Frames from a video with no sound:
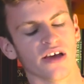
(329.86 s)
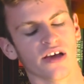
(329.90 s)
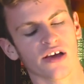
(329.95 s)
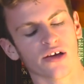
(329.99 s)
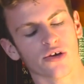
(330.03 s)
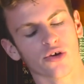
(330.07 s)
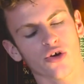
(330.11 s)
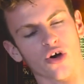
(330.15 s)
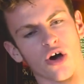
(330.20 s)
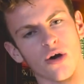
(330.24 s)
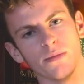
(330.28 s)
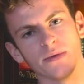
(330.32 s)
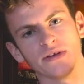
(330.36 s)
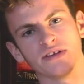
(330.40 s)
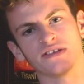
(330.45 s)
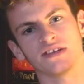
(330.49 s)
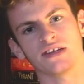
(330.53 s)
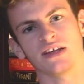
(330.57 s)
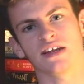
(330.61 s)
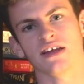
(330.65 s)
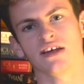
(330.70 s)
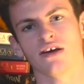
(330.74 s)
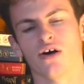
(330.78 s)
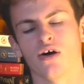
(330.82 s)

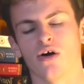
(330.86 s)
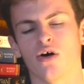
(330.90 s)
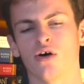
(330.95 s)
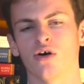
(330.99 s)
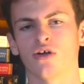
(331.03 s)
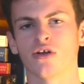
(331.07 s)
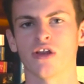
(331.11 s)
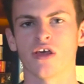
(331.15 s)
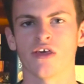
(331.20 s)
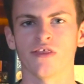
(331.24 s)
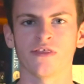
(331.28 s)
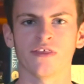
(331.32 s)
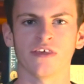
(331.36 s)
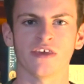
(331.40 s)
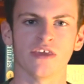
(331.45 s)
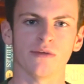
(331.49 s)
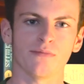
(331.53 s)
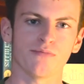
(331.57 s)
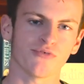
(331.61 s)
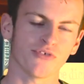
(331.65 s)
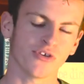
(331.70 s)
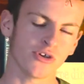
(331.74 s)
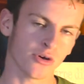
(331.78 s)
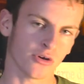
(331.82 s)
commenting on the
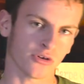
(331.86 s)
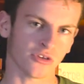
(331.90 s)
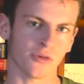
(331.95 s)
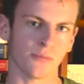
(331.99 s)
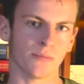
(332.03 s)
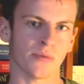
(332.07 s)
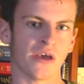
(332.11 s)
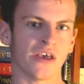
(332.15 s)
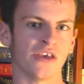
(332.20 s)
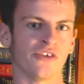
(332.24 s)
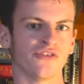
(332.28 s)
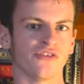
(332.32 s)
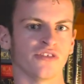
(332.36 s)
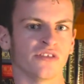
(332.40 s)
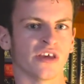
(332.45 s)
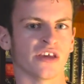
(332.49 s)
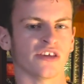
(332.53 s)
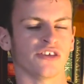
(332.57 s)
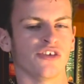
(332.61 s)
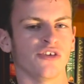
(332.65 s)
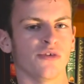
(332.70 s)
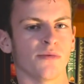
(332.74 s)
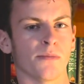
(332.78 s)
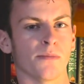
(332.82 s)
preoccupation that
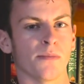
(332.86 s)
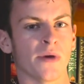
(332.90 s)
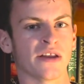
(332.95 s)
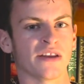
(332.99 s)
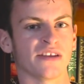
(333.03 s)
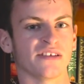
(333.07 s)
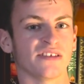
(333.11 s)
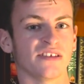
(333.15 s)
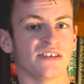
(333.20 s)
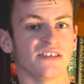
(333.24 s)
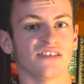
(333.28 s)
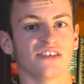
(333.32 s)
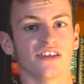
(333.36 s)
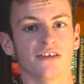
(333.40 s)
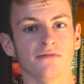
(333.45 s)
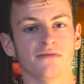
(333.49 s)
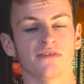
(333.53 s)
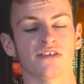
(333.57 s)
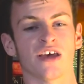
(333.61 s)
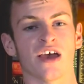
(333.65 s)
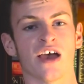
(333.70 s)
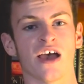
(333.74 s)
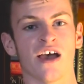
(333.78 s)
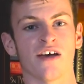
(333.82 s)
humanity seems
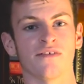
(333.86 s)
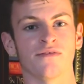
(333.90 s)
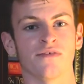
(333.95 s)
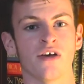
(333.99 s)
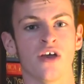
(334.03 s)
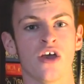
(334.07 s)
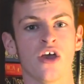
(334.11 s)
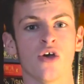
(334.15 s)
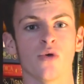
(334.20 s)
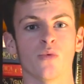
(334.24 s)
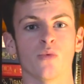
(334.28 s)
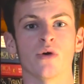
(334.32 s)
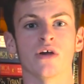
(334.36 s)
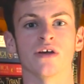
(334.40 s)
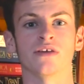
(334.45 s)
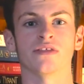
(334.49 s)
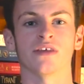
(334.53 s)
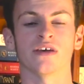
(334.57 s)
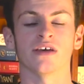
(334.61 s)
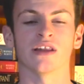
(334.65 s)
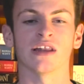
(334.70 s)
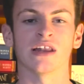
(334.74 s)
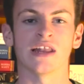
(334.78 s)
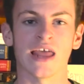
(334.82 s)
to have
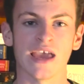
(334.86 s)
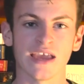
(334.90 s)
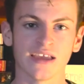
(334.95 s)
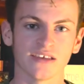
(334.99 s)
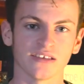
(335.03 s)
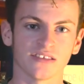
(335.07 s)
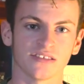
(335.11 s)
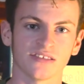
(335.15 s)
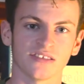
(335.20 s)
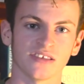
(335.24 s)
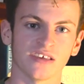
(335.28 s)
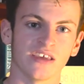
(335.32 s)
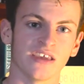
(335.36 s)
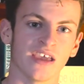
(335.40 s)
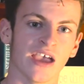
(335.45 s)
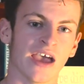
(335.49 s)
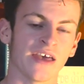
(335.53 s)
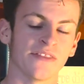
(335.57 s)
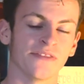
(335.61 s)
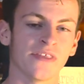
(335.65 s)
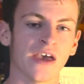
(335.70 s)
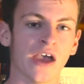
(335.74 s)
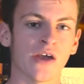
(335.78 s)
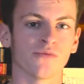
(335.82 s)
with legacy,
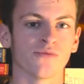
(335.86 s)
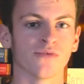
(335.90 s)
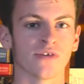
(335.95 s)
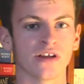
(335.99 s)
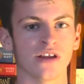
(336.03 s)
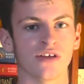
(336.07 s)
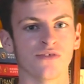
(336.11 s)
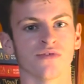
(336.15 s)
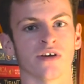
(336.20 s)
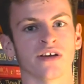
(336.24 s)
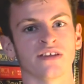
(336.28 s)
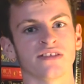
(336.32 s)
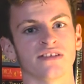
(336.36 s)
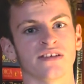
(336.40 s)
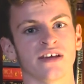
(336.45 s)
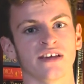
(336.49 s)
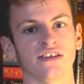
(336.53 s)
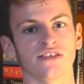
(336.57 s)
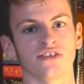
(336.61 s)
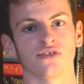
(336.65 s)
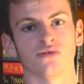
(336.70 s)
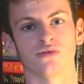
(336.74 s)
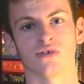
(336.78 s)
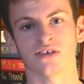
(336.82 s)
and that really
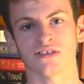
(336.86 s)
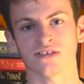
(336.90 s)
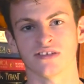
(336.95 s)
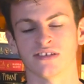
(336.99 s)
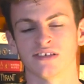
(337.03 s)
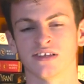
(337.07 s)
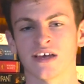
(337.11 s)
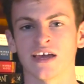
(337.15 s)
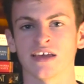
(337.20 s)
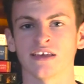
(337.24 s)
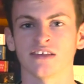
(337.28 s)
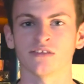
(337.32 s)
resonates to us today.